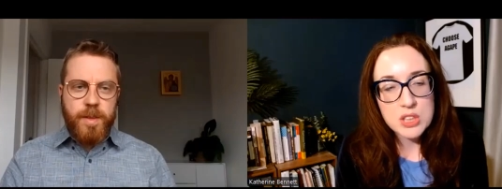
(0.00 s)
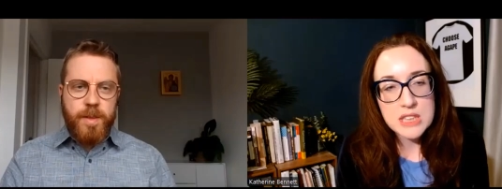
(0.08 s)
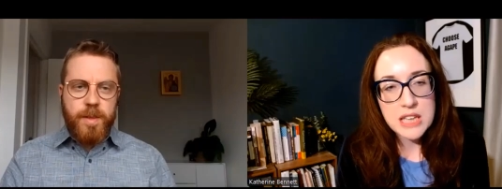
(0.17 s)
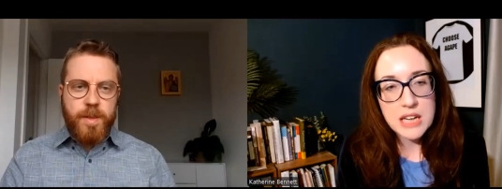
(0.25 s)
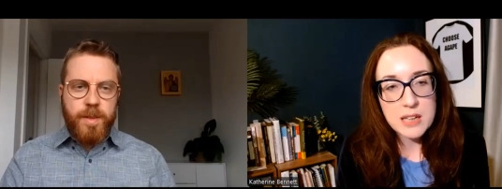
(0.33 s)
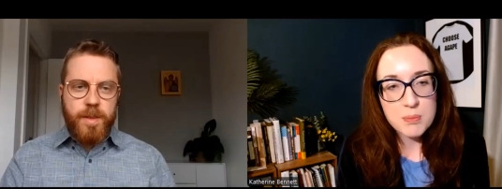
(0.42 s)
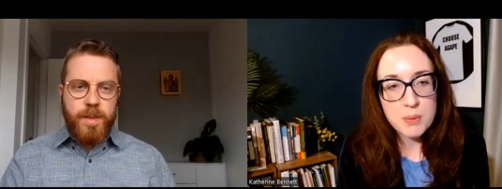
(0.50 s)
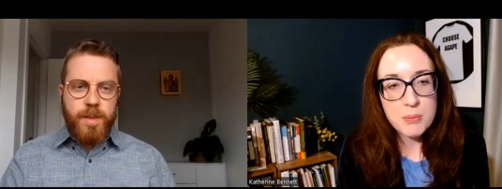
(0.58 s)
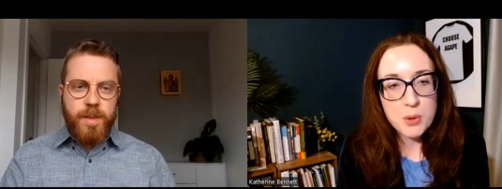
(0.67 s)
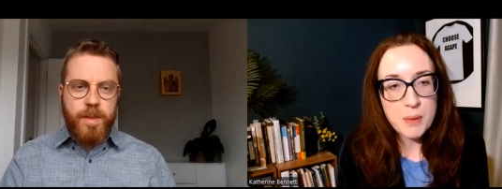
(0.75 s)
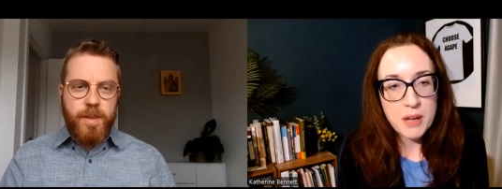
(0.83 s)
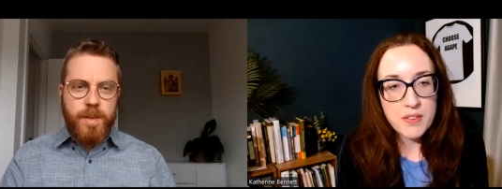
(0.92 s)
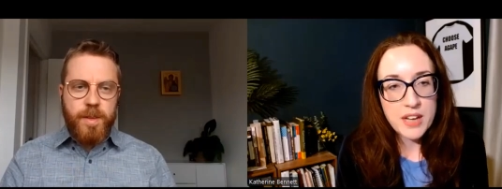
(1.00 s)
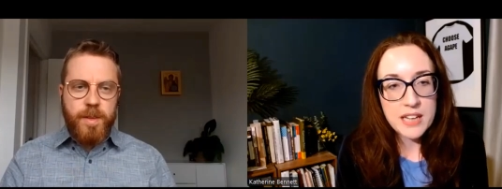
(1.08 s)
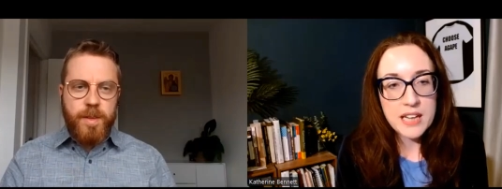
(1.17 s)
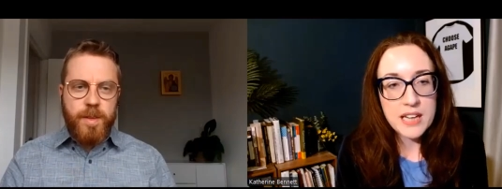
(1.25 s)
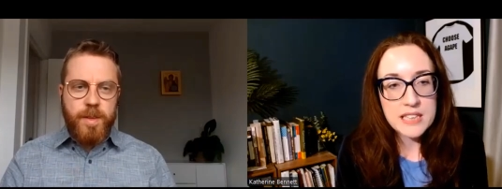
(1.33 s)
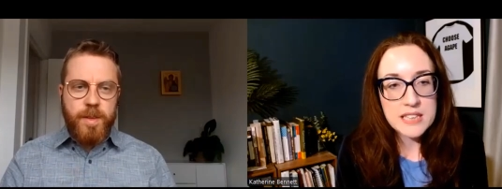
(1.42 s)
Speaker 1: to say a little bit more about that
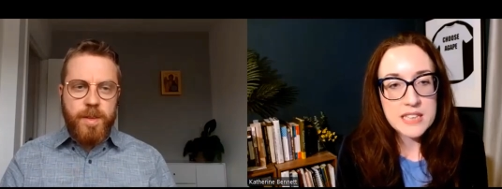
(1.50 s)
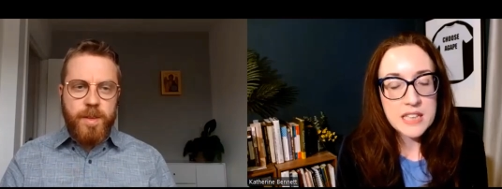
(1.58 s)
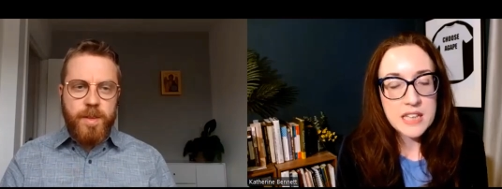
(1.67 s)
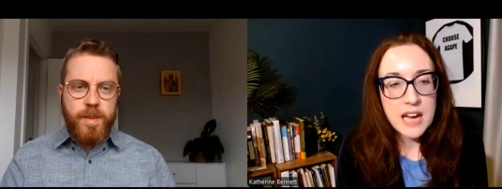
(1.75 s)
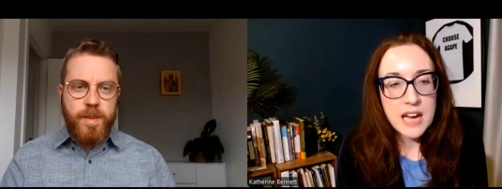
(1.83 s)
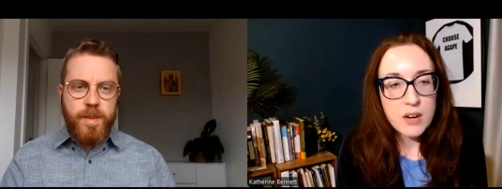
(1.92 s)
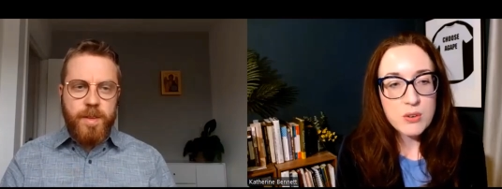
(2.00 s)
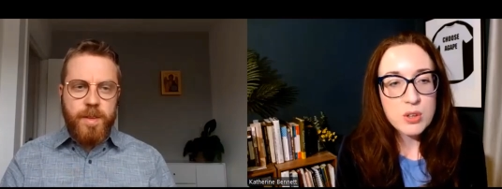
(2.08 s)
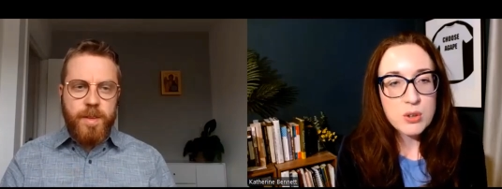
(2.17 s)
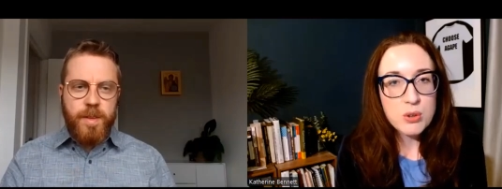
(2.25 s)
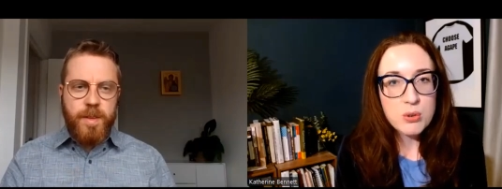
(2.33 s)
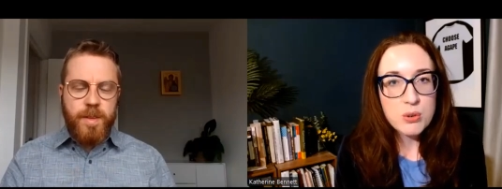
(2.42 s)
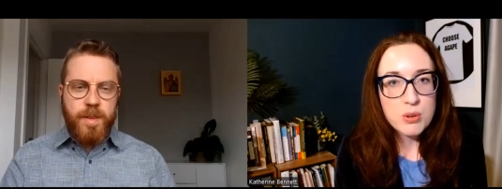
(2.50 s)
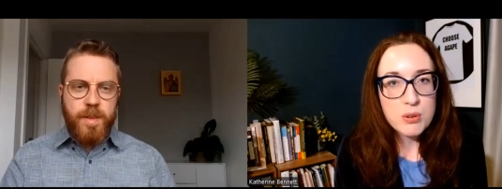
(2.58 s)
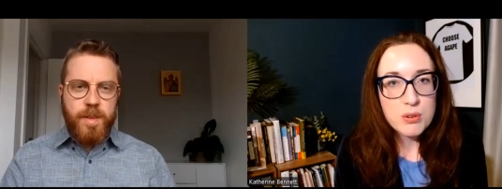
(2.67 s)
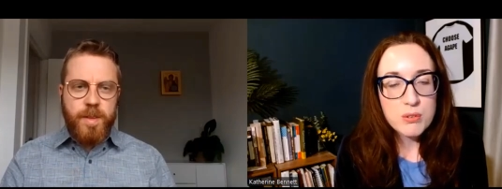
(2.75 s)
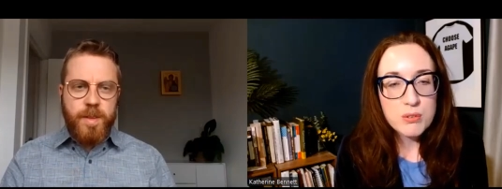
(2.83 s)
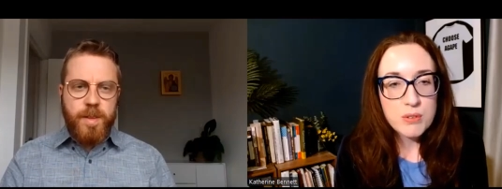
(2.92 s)
as how you
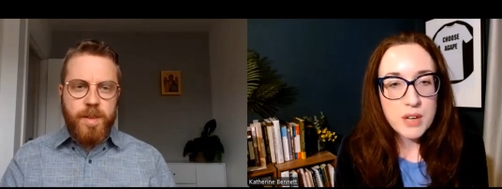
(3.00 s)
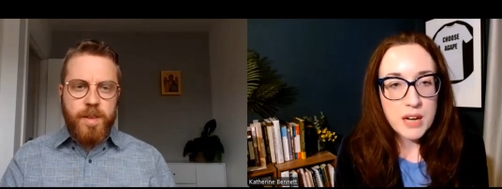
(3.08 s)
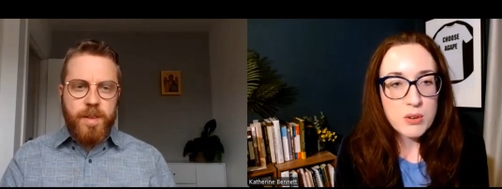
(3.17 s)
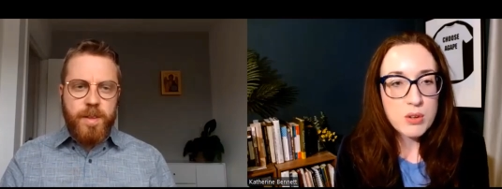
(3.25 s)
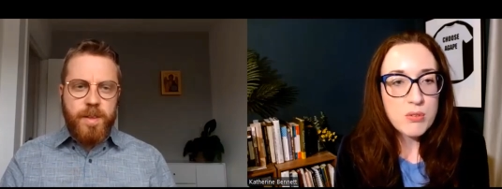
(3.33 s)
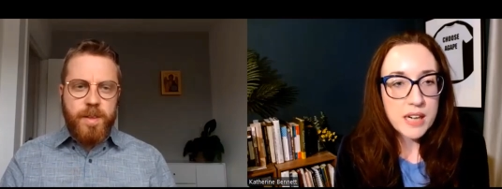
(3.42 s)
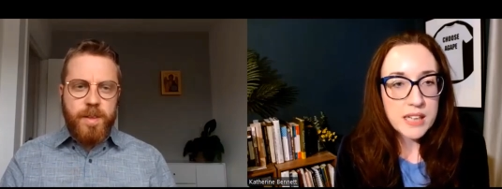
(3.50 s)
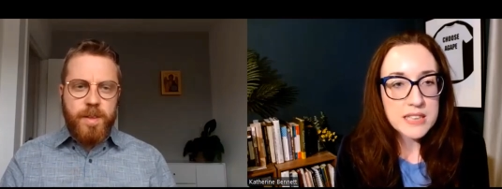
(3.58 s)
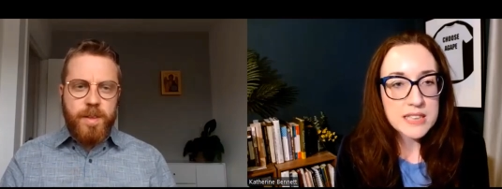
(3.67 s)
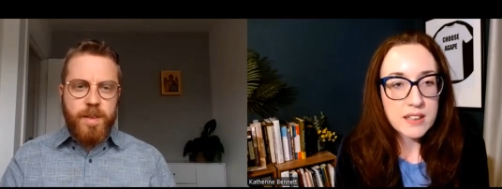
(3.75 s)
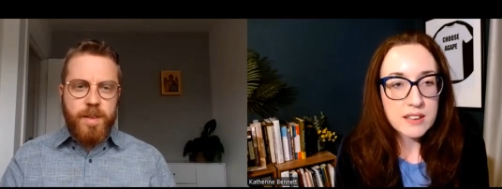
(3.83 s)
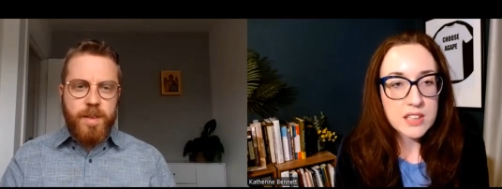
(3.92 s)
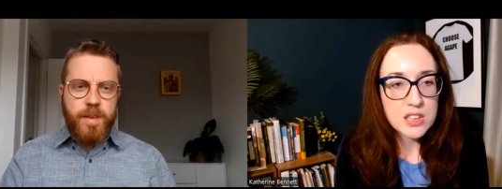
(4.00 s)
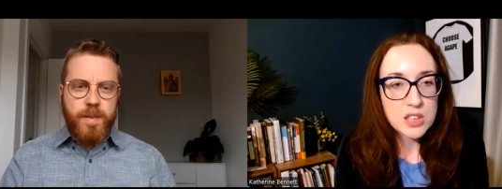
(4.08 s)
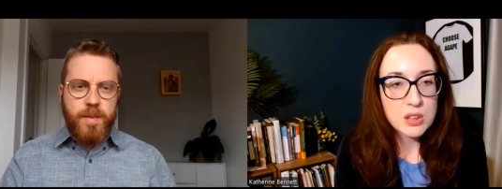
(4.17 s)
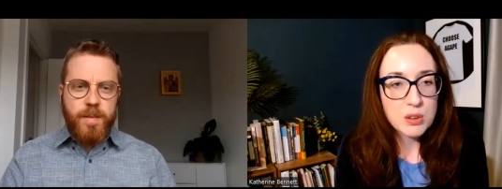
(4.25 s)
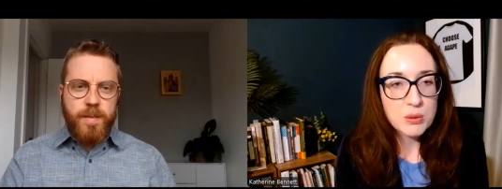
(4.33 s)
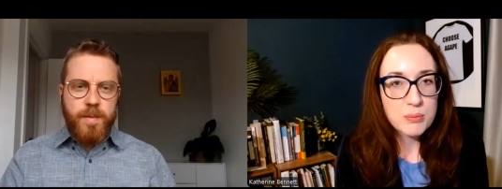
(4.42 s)
how you reconcile the
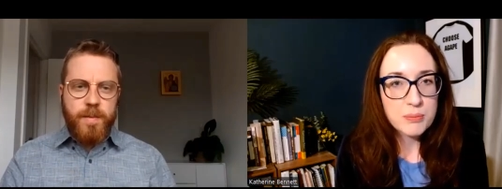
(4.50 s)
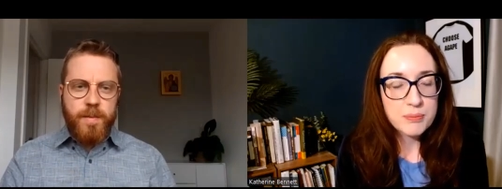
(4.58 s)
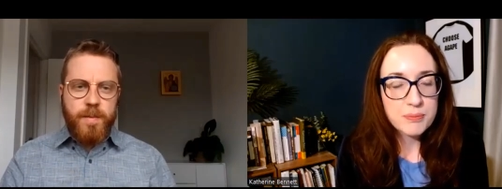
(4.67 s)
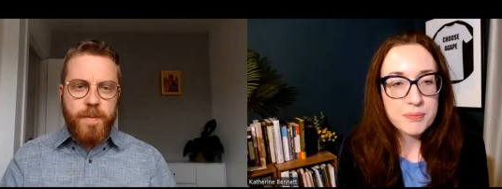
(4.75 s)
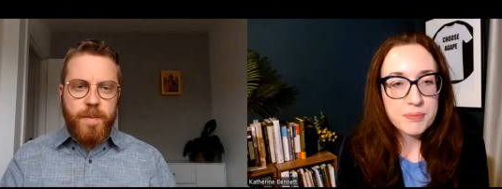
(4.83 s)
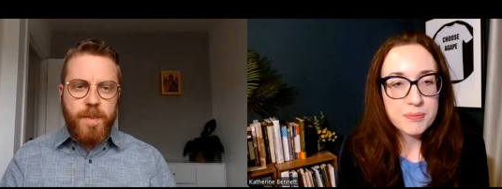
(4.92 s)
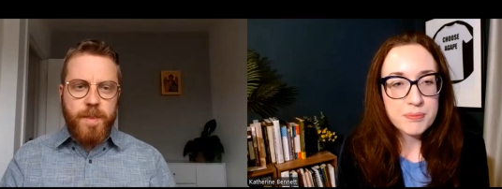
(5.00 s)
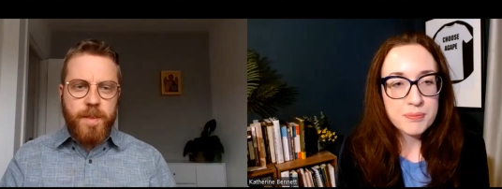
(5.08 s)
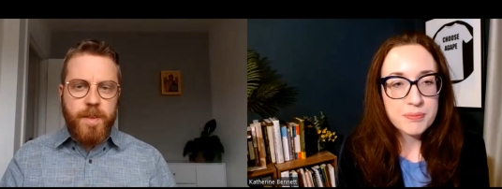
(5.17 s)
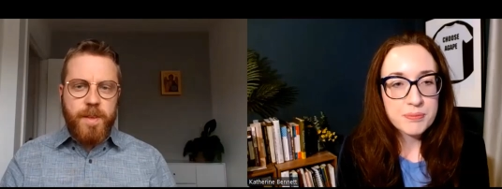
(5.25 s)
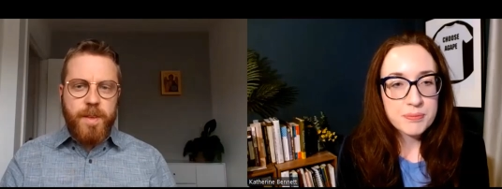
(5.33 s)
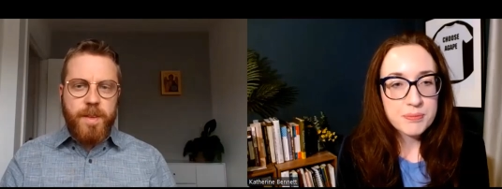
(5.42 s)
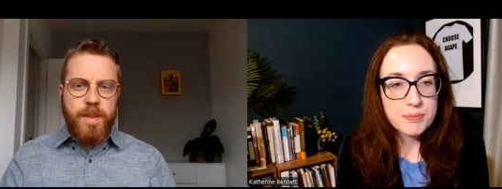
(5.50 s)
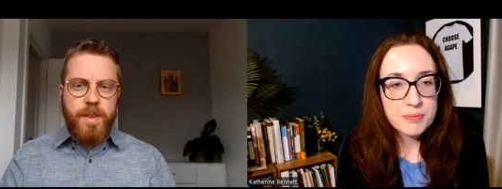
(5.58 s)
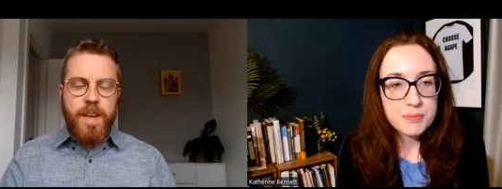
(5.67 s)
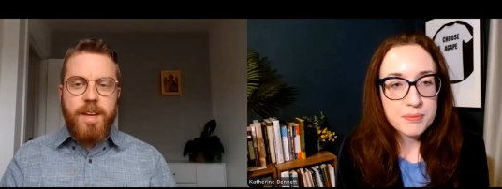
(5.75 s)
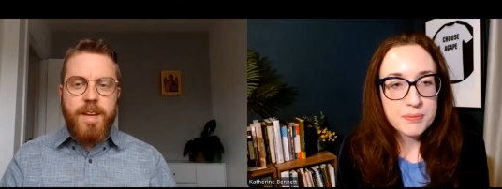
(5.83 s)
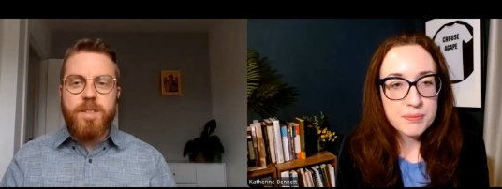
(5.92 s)
two?
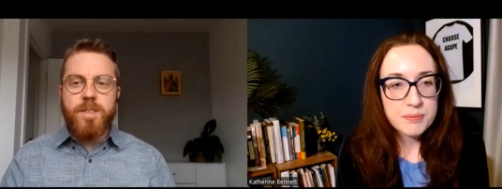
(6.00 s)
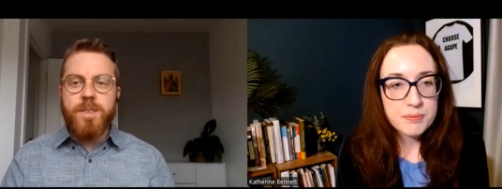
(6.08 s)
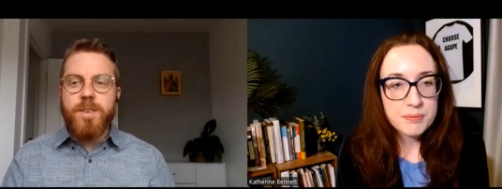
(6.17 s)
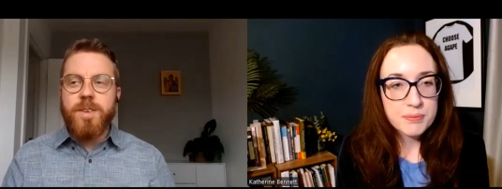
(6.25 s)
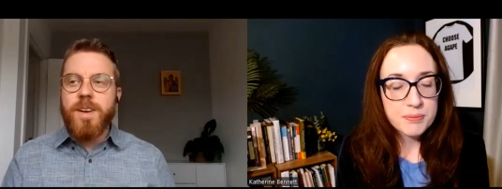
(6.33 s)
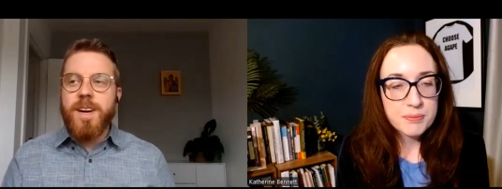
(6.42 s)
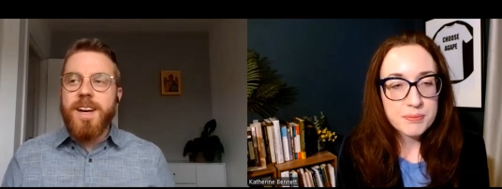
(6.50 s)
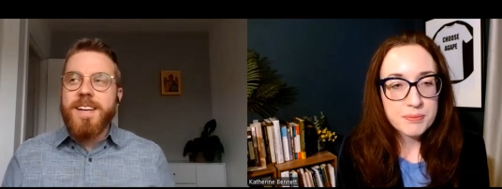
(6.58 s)
Speaker 2: Yes, sure.